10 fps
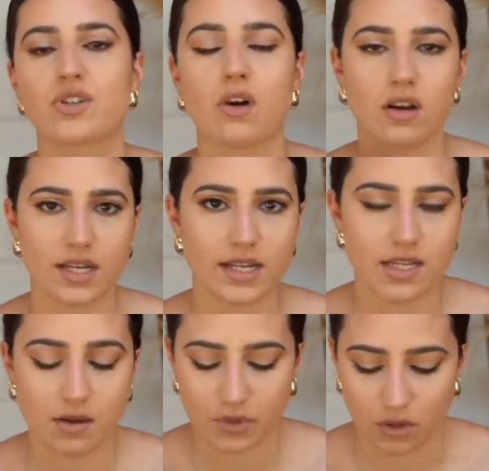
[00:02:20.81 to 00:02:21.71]
So I'll link it
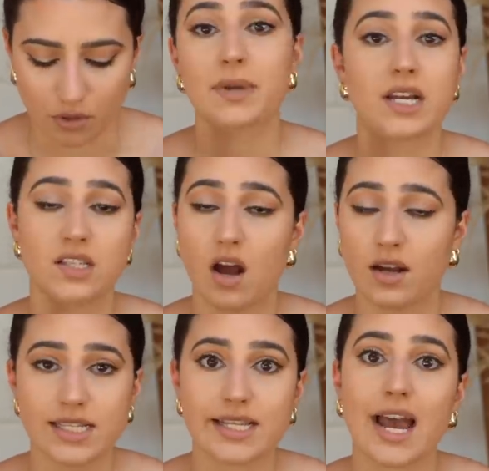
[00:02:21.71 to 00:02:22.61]
down below, because
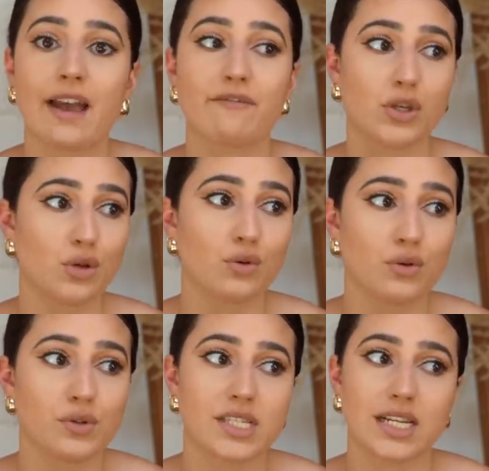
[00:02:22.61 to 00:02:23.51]
honestly I've
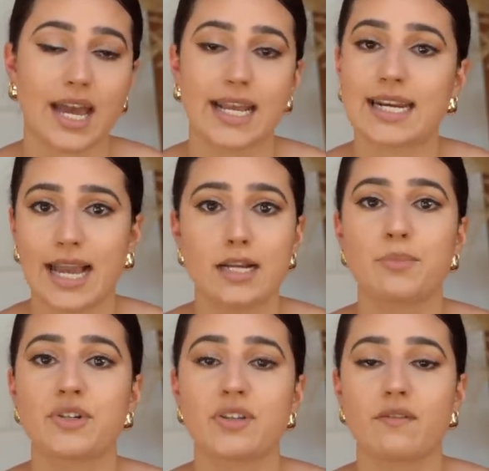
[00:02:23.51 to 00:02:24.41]
used like
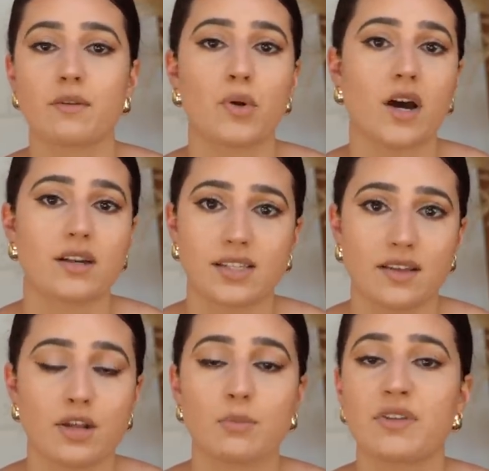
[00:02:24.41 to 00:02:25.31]
90% of the products
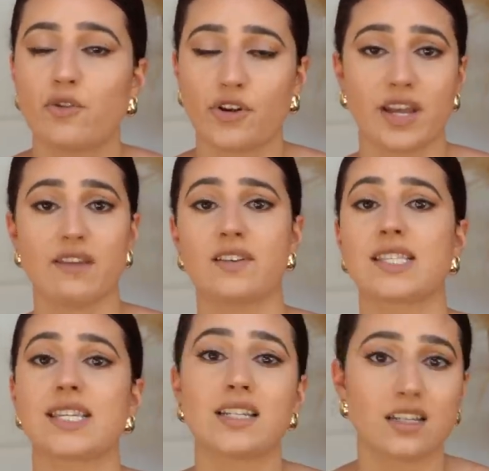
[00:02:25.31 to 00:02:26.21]
in there before they even
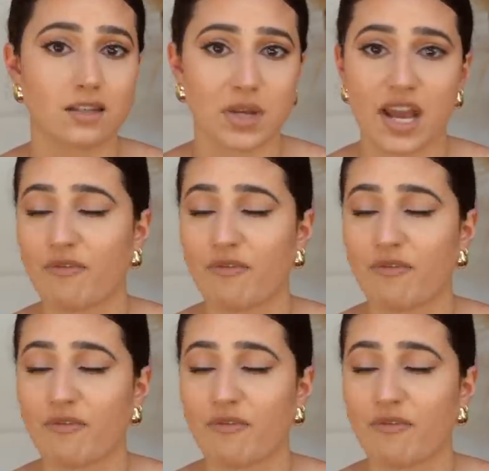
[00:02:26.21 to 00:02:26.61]
sent it to me.